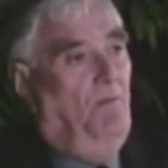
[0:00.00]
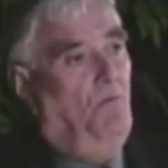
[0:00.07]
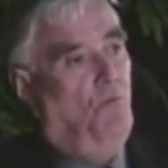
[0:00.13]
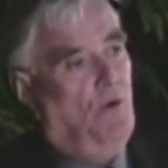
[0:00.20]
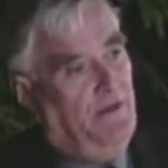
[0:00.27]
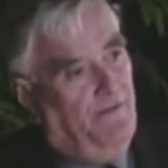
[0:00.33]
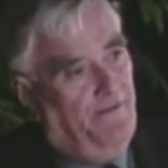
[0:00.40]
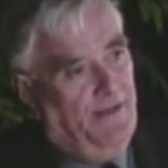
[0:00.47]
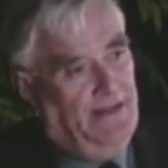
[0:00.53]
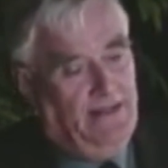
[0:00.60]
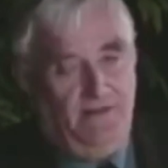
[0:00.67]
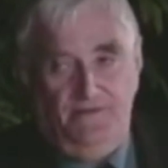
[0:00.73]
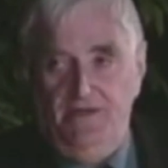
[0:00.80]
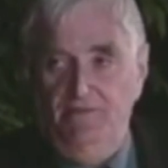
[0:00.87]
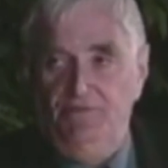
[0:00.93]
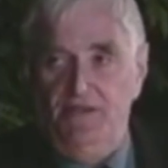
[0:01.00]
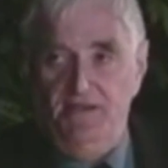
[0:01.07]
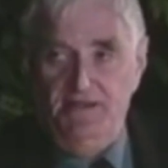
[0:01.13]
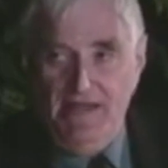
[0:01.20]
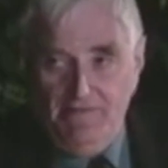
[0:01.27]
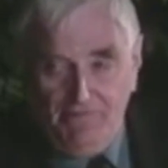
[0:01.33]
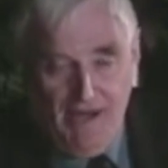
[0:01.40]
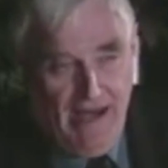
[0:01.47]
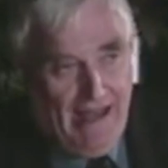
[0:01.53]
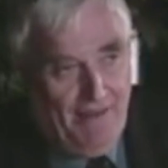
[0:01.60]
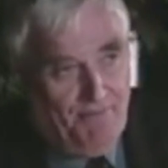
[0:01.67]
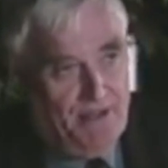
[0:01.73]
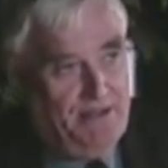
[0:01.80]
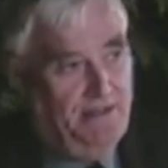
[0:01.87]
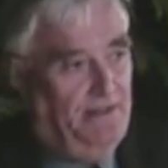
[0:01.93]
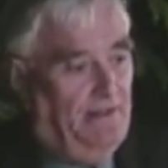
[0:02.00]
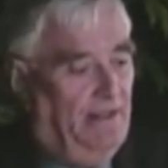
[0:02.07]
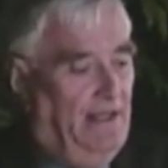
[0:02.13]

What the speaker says: One thing that seems to never happen